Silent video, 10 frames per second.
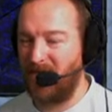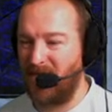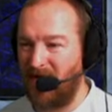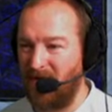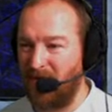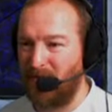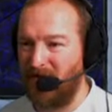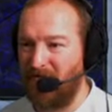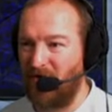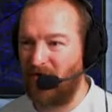how can I put
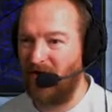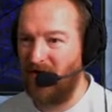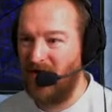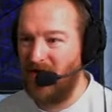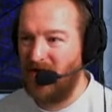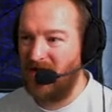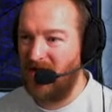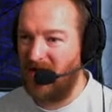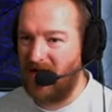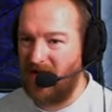it? You've got to
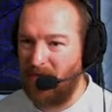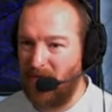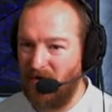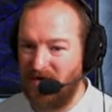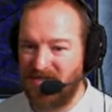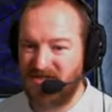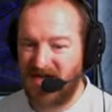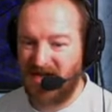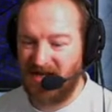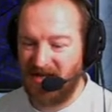
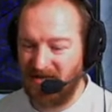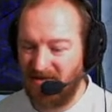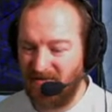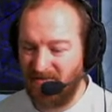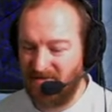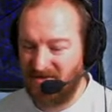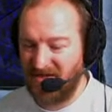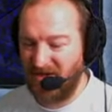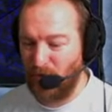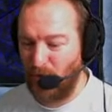understand it and
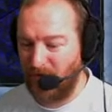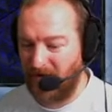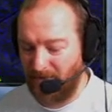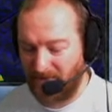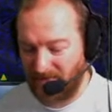decode it.